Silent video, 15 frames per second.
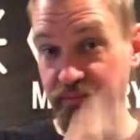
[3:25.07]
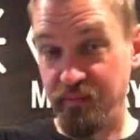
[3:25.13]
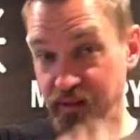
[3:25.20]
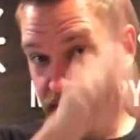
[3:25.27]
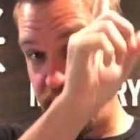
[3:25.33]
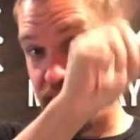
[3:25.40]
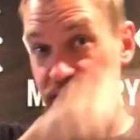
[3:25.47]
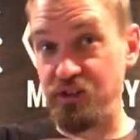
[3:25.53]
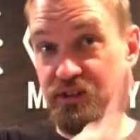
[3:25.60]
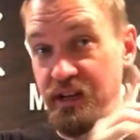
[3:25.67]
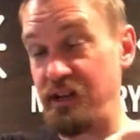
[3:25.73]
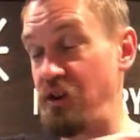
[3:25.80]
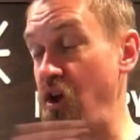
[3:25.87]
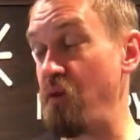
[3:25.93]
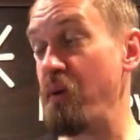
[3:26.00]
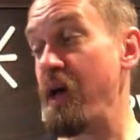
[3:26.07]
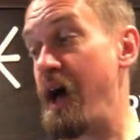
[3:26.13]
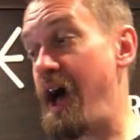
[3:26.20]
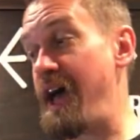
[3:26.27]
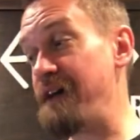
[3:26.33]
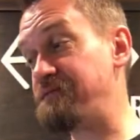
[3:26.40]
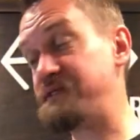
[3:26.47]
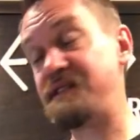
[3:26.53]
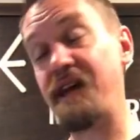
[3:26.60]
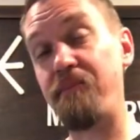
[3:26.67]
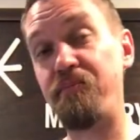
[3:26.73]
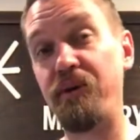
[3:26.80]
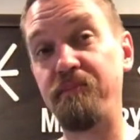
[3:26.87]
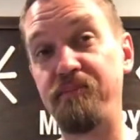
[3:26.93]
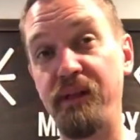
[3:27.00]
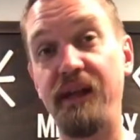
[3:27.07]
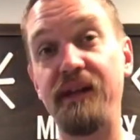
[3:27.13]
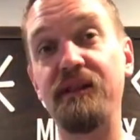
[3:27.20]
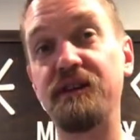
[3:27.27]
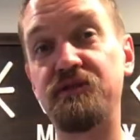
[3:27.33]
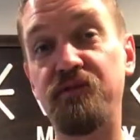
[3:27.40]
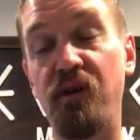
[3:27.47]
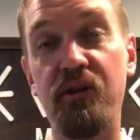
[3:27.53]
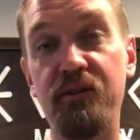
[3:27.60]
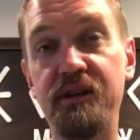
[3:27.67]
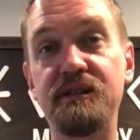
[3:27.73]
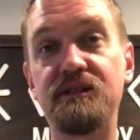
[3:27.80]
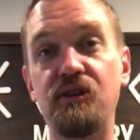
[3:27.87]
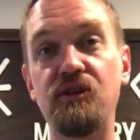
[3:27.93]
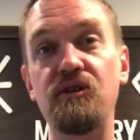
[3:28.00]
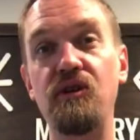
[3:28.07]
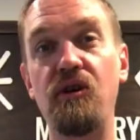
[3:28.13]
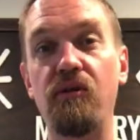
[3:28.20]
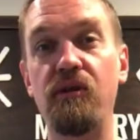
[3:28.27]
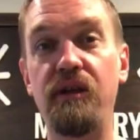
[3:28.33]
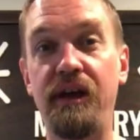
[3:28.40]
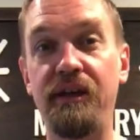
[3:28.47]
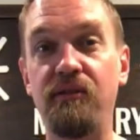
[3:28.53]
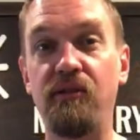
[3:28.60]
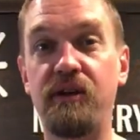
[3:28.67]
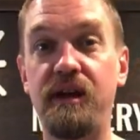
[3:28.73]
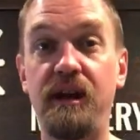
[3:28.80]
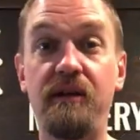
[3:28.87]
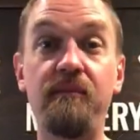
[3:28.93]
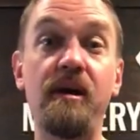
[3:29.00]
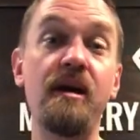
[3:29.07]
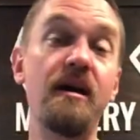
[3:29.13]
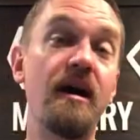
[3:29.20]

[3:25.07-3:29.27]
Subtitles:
in case you didn't know, I have separate playlists for all these, so you can go and look at them.